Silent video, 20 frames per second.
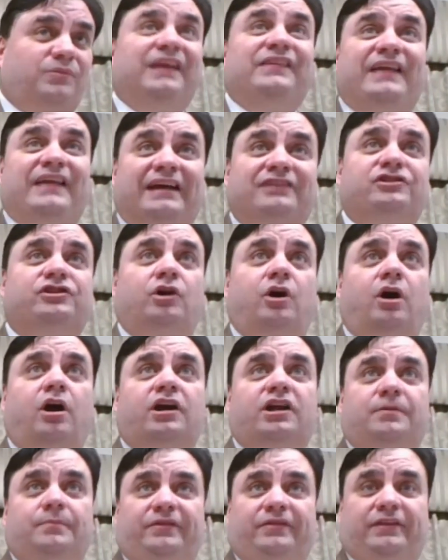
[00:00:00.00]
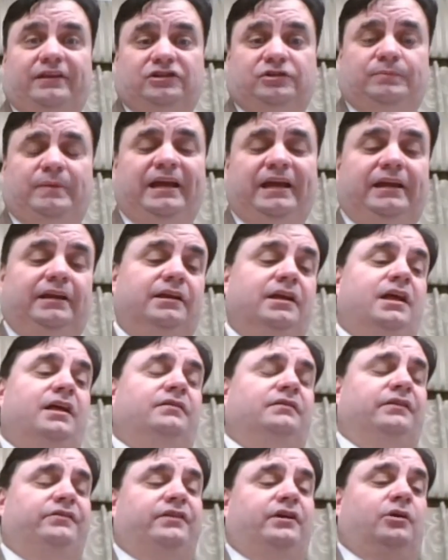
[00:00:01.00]
And that's the argument that's made
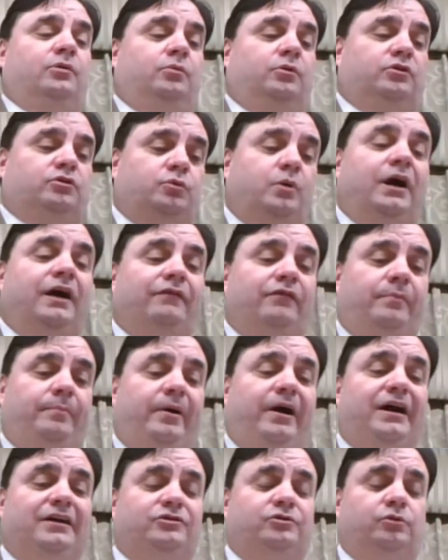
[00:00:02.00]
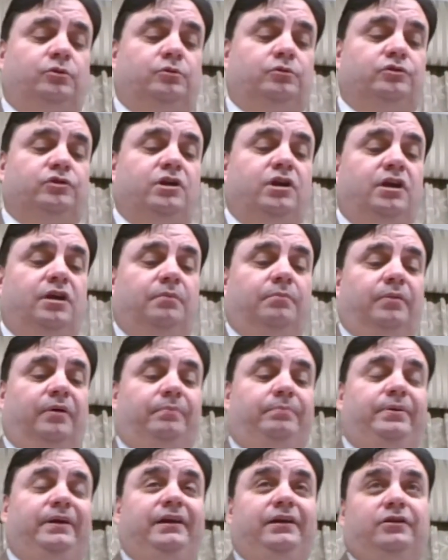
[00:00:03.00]
that there were 12 apostles,
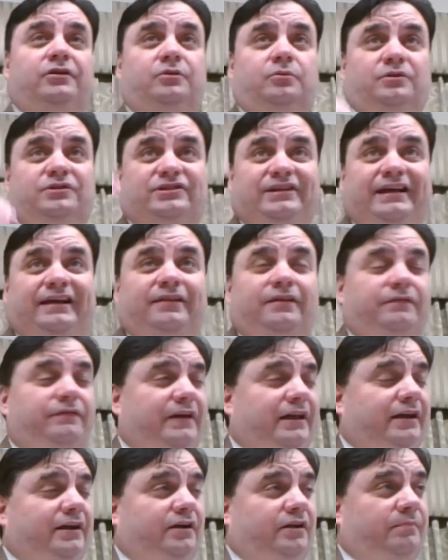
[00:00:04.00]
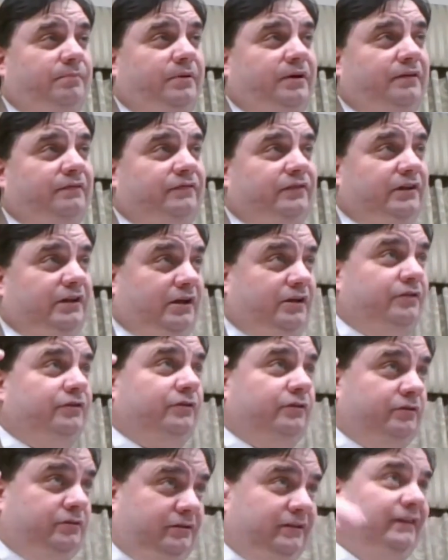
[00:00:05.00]
but Peter was elevated above the
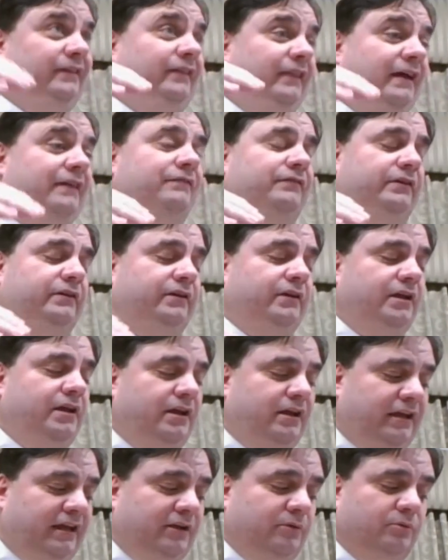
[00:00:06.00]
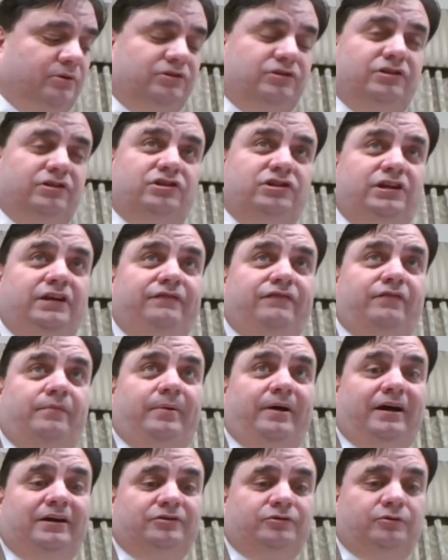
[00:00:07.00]
other 11. He was the chief
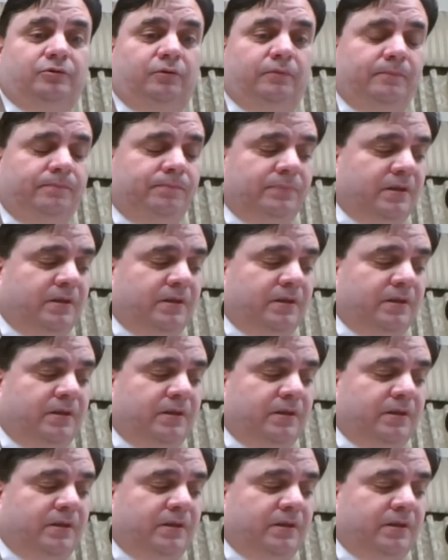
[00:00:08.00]
apostle.